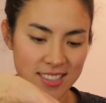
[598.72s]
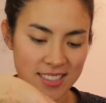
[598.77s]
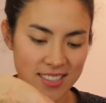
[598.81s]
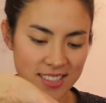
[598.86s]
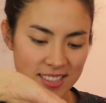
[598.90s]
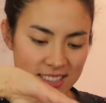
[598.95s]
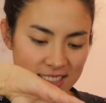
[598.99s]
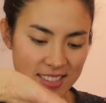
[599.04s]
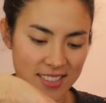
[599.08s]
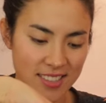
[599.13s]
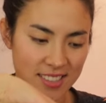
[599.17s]

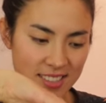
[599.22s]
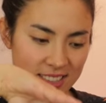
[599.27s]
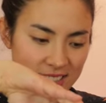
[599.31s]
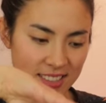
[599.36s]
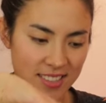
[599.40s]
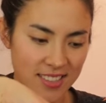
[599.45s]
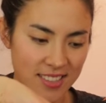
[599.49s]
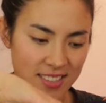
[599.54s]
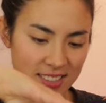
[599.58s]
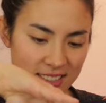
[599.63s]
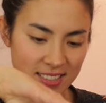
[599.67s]

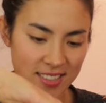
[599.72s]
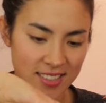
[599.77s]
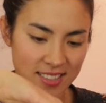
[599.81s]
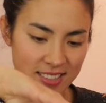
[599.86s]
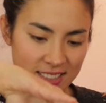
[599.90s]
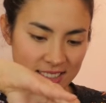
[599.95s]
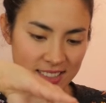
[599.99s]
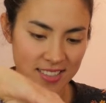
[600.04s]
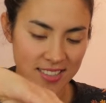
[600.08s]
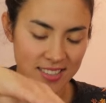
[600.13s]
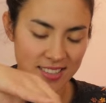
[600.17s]

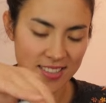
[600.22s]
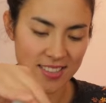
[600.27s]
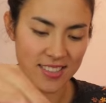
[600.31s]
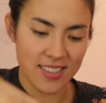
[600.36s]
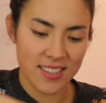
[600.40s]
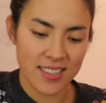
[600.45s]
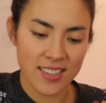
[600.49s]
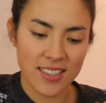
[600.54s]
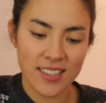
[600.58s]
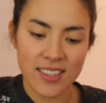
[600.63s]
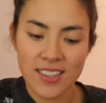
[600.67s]

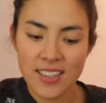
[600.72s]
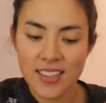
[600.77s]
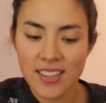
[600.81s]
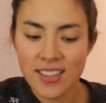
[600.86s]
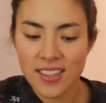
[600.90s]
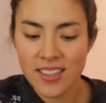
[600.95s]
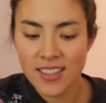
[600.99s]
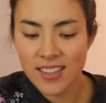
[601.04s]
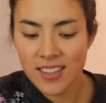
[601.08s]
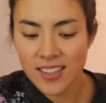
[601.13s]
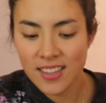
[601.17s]

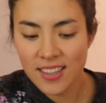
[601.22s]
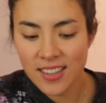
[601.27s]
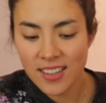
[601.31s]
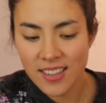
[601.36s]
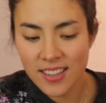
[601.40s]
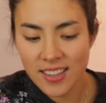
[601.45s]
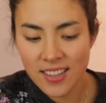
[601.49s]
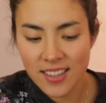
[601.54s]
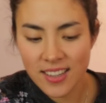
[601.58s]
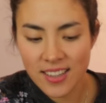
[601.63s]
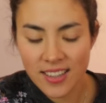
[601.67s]

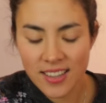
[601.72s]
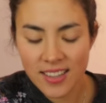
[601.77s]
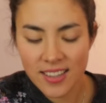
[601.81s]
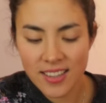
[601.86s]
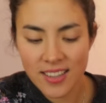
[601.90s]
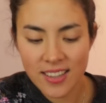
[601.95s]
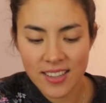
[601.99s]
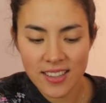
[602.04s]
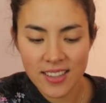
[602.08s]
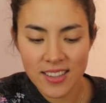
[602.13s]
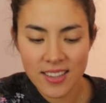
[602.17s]

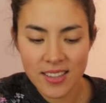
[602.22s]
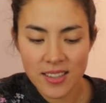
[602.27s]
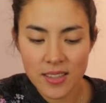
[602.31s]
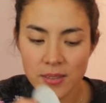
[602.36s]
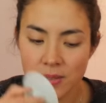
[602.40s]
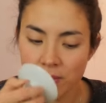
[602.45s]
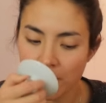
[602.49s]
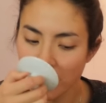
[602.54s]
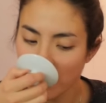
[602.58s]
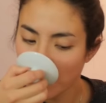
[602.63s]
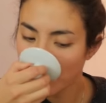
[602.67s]

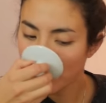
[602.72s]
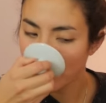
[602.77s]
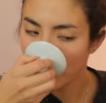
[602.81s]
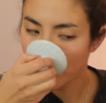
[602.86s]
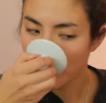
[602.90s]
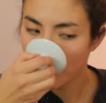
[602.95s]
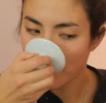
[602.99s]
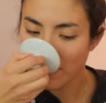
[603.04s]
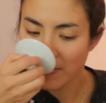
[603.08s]
The person shown says nothing.